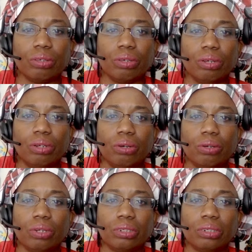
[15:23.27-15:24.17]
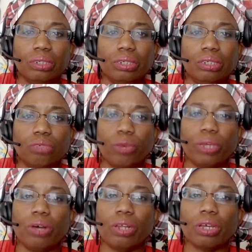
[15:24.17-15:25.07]
canola seeds. Why
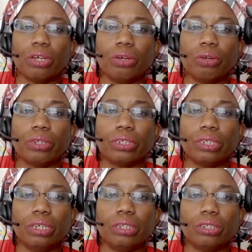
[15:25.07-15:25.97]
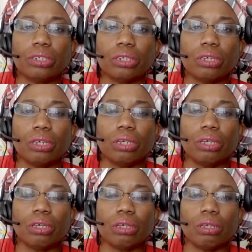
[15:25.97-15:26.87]
you call it canola seeds?
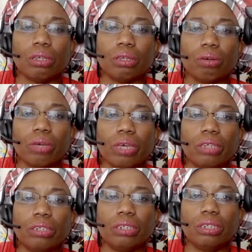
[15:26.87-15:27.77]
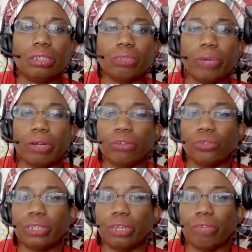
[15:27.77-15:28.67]
Okay, see, this is why I don't
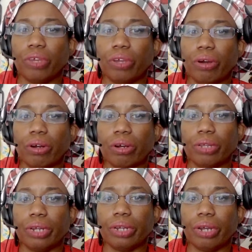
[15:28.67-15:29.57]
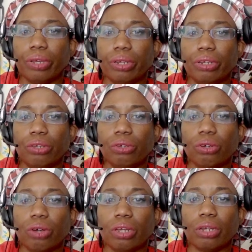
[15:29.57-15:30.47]
trust every article that I read. You're going to
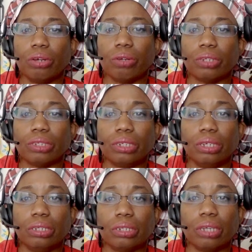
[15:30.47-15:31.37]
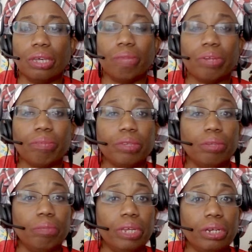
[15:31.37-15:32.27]
call it canola seeds, but a
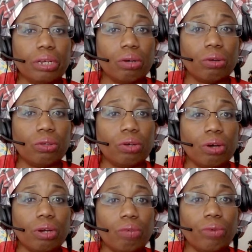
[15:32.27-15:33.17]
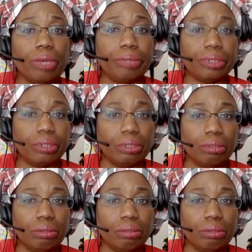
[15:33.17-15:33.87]
minute ago, you called it rapeseed.